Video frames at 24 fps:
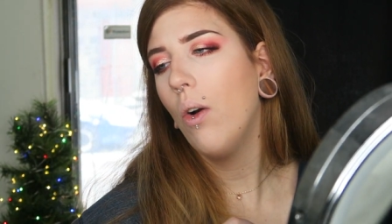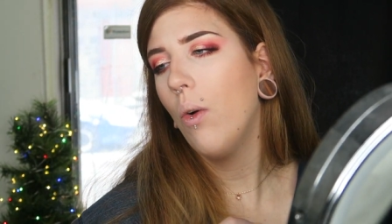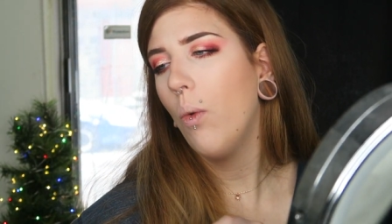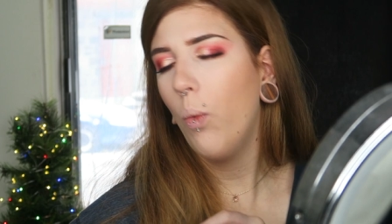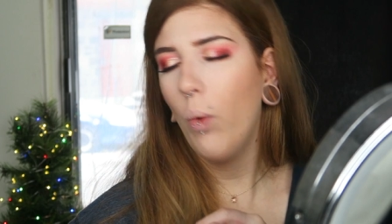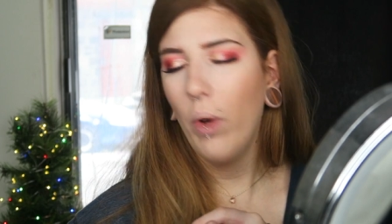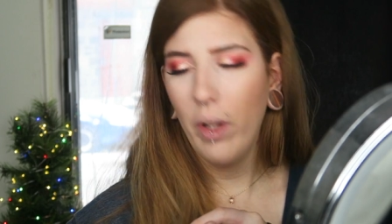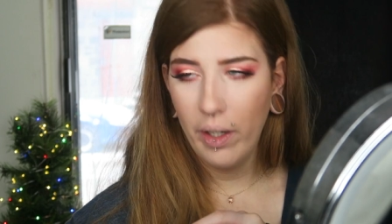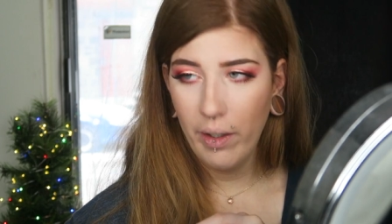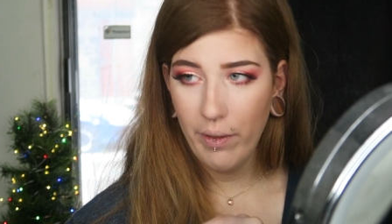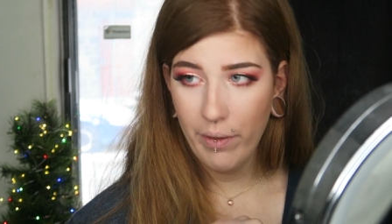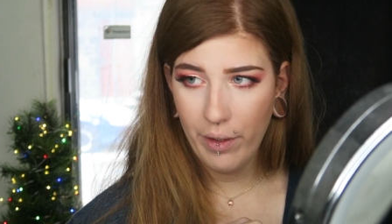
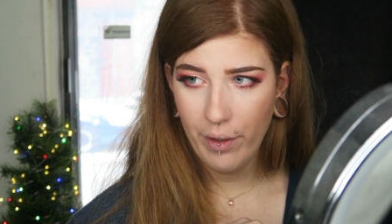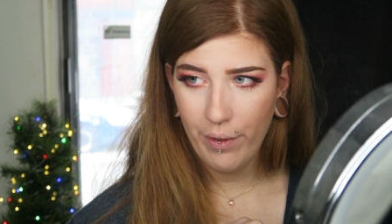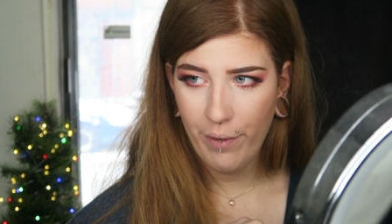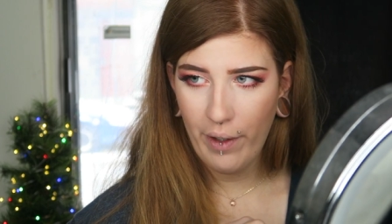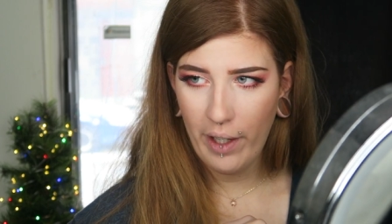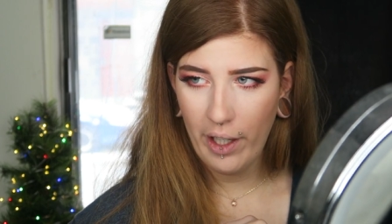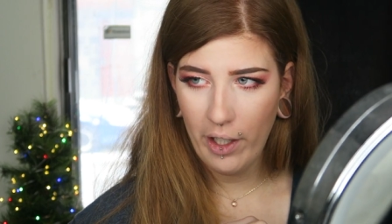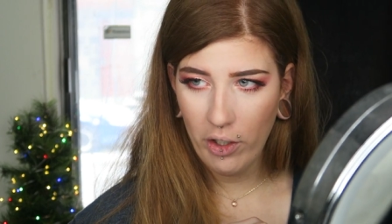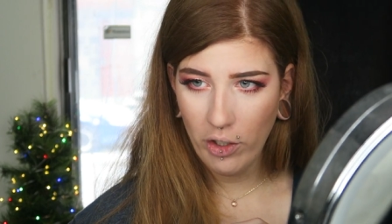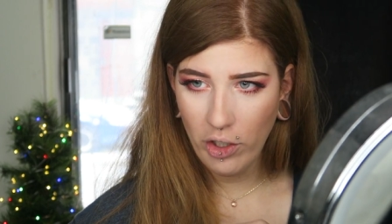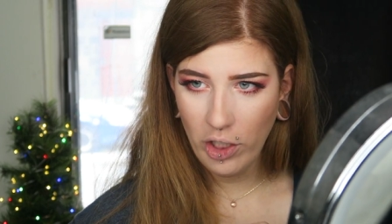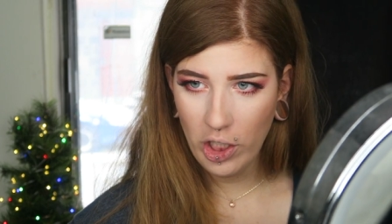one of the
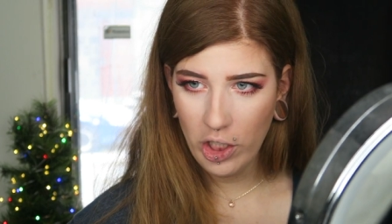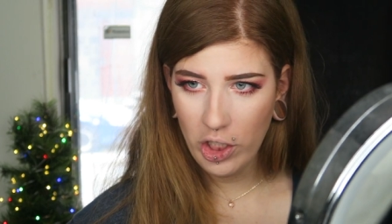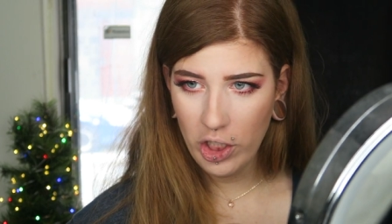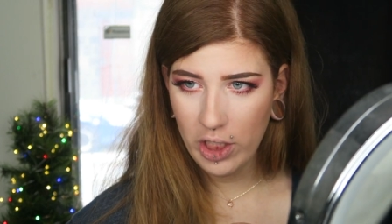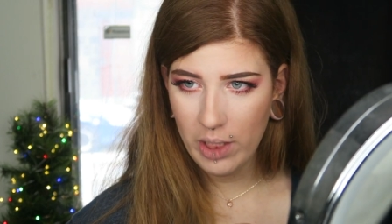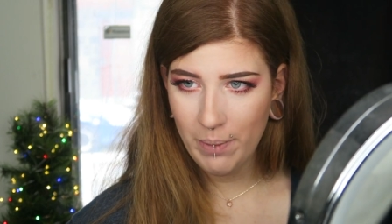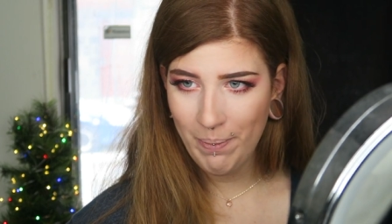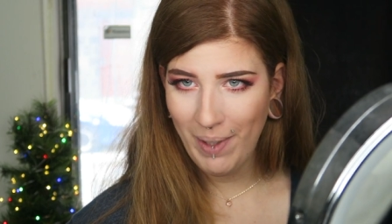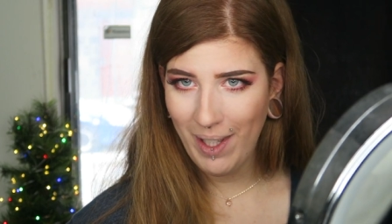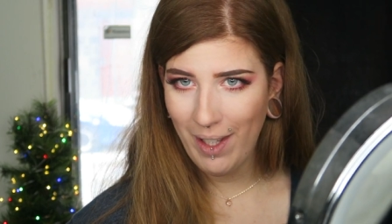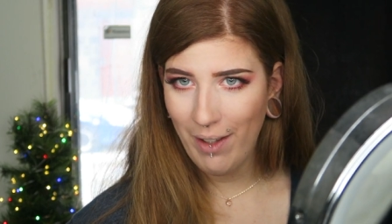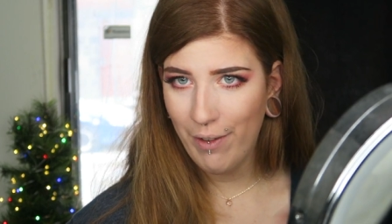final
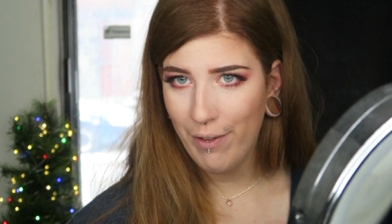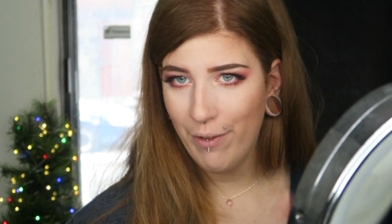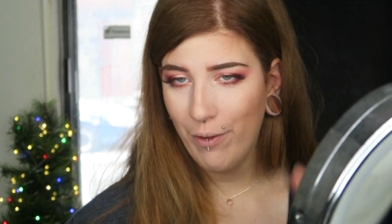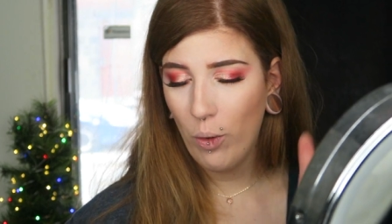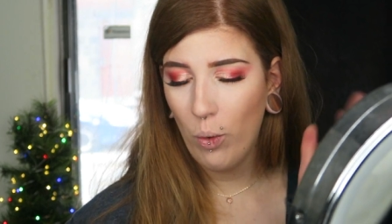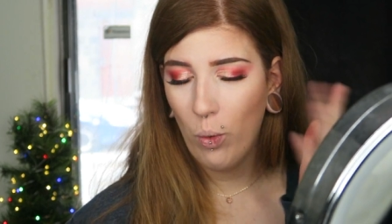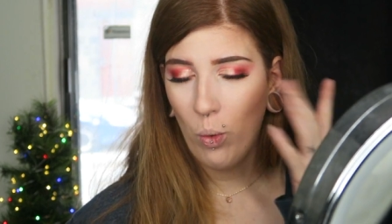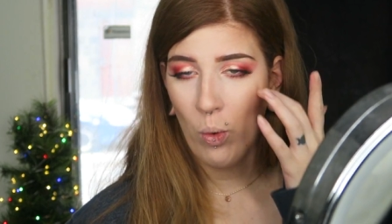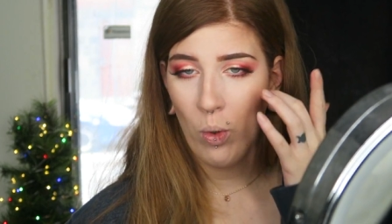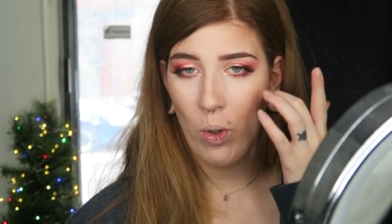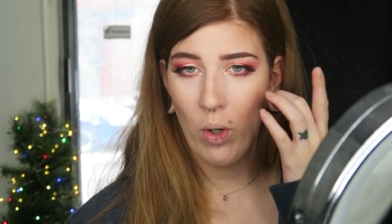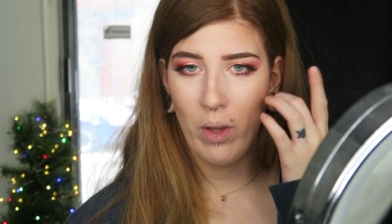touches
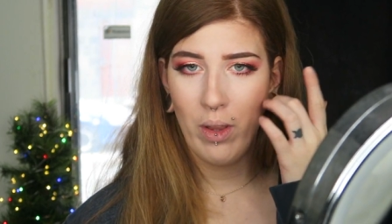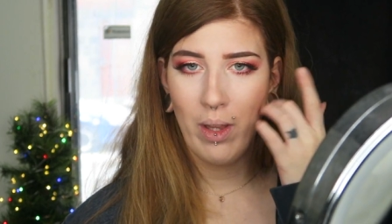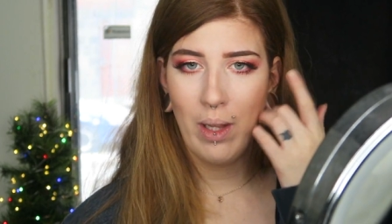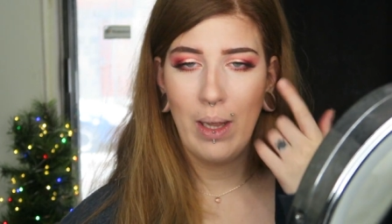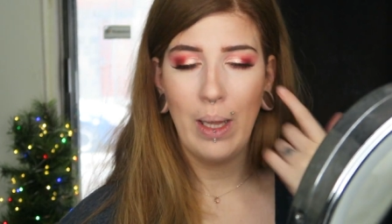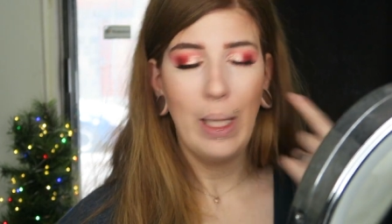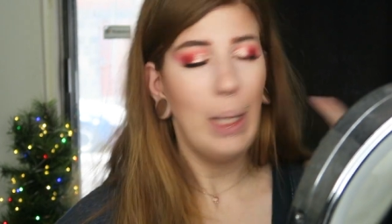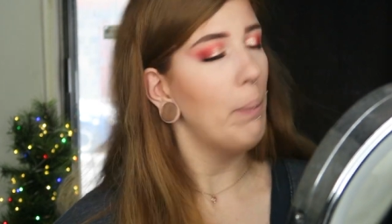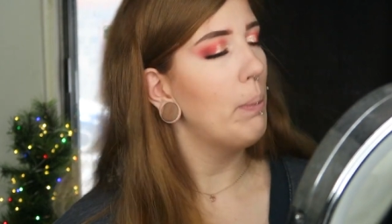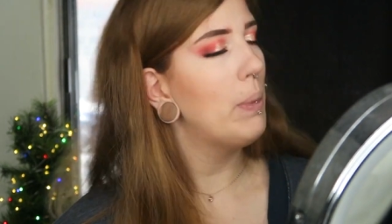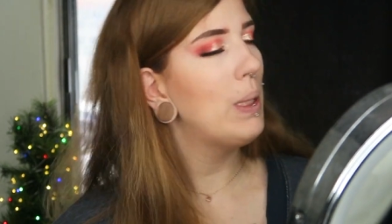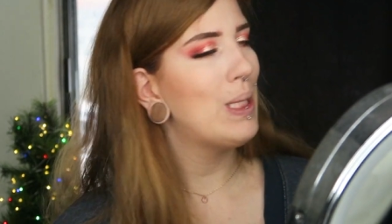before the
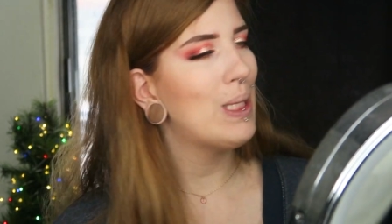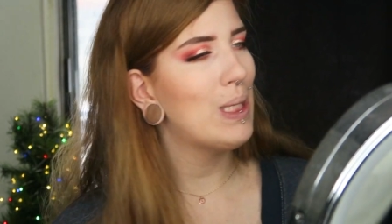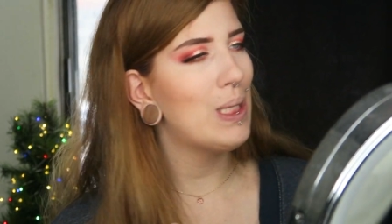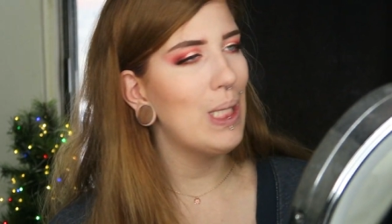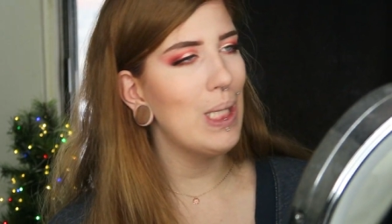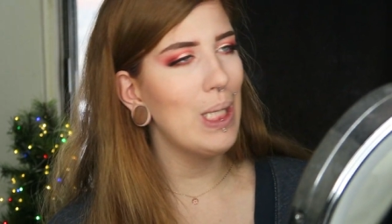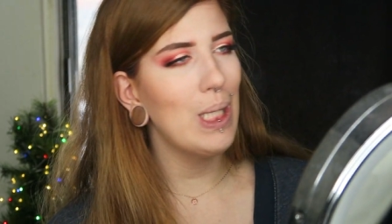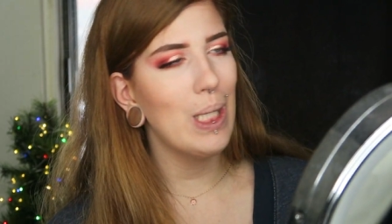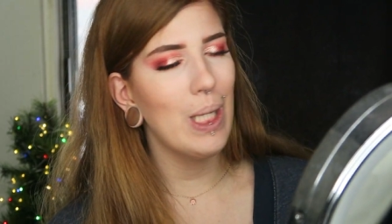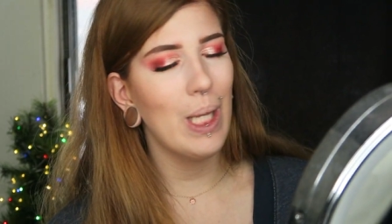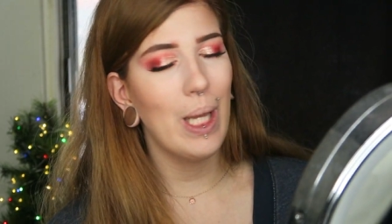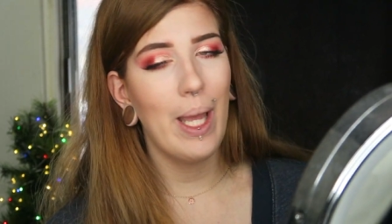
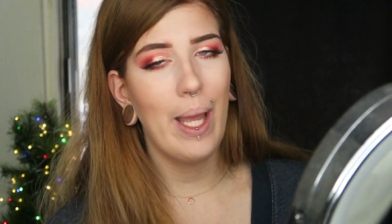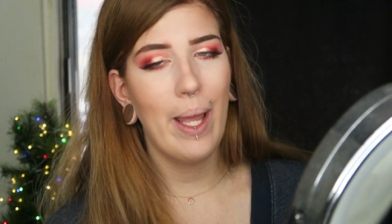lipstick,